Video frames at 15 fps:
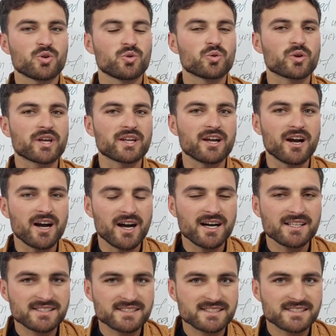you can
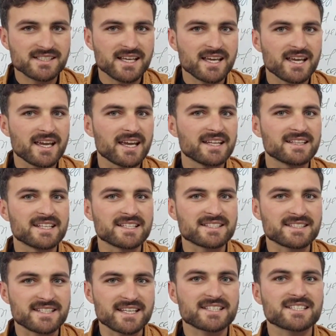ask in the
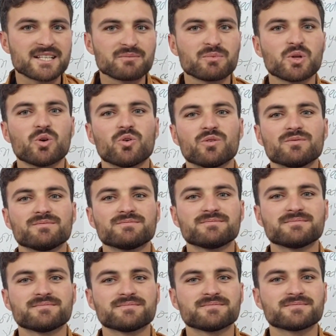section below,
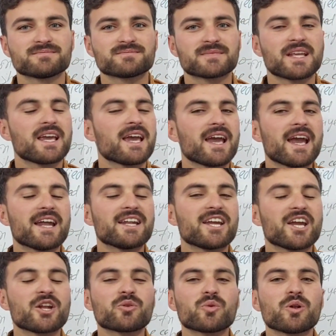
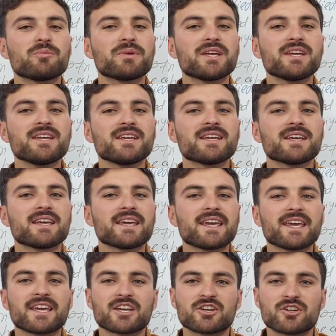and it will be
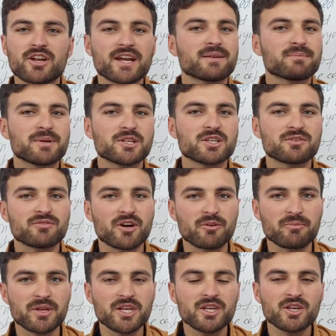a great pleasure for
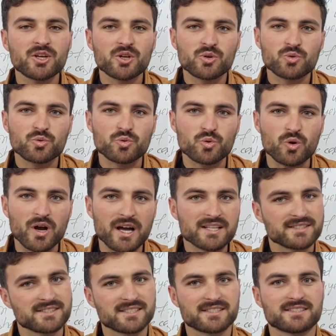me to
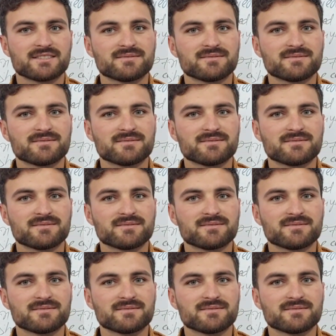answer.